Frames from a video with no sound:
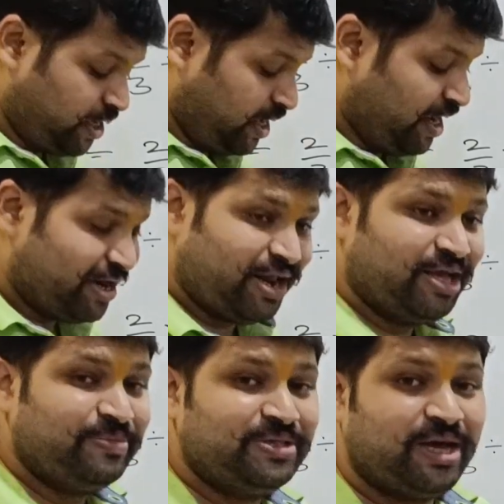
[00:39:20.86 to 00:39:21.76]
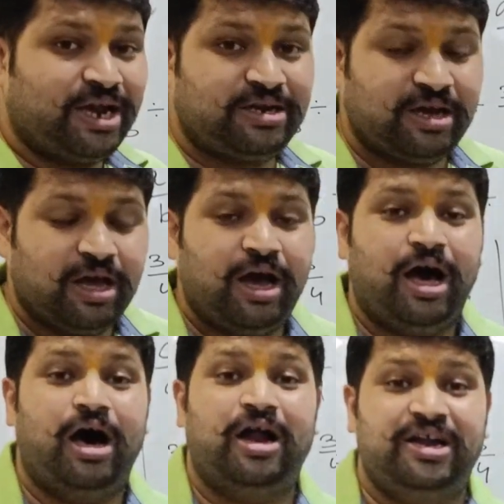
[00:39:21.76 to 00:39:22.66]
telling me that
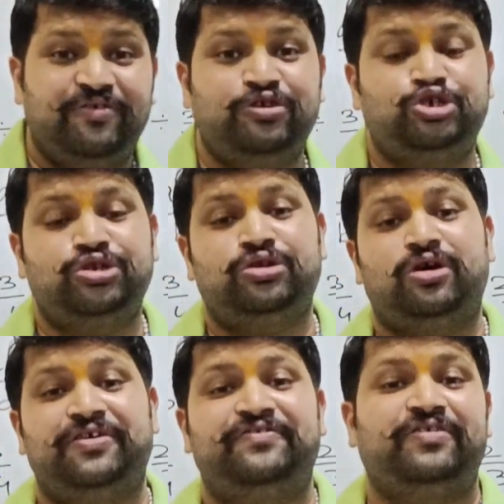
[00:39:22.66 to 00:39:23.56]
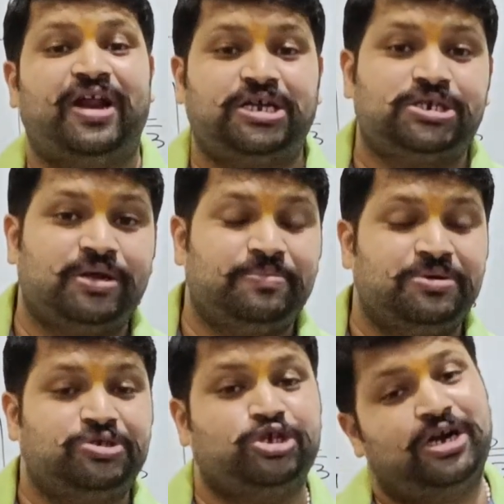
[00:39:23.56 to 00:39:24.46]
division of rational numbers
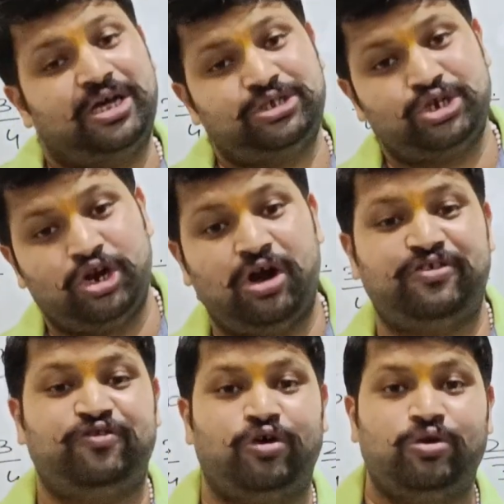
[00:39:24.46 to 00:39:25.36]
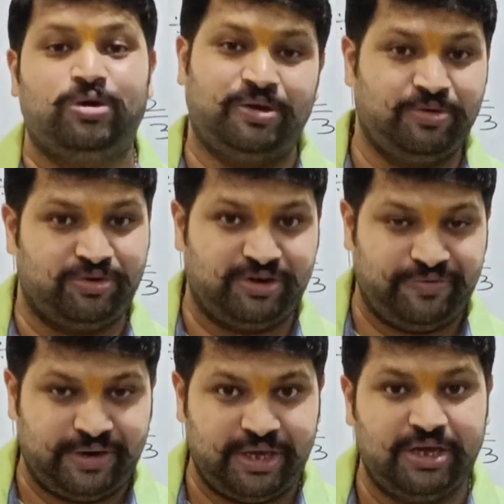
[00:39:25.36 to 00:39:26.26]
does not follow commutativity.
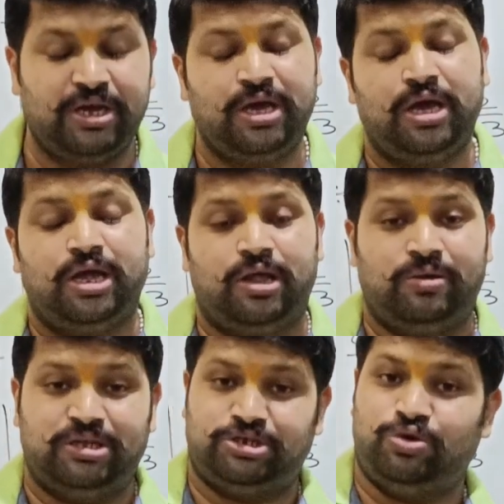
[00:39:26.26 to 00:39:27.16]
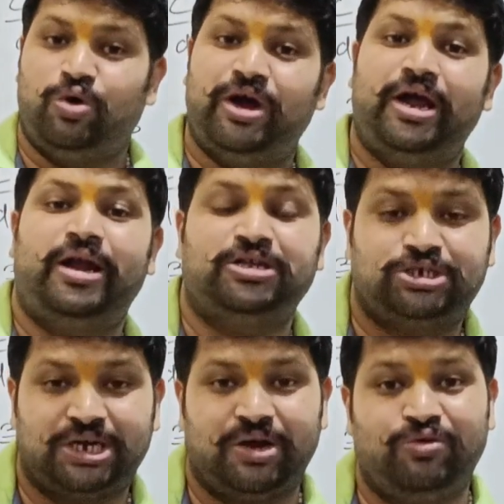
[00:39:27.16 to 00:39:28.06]
Now let's go ahead and check
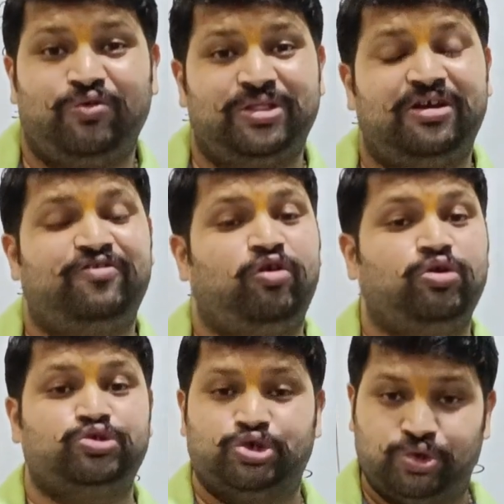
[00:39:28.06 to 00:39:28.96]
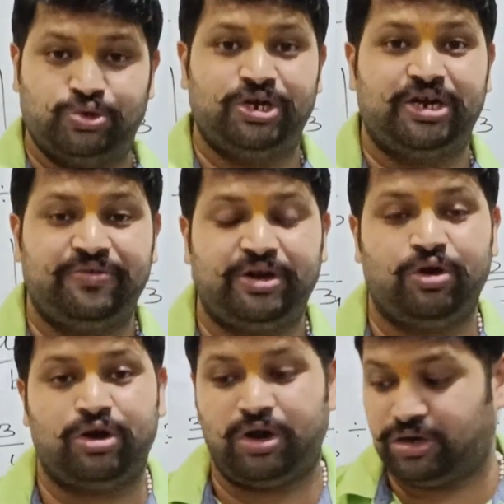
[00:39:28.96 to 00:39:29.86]
out whether it follows associativity or
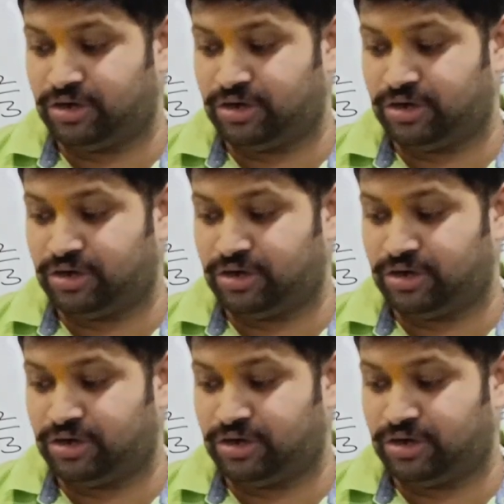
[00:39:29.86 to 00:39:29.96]
not.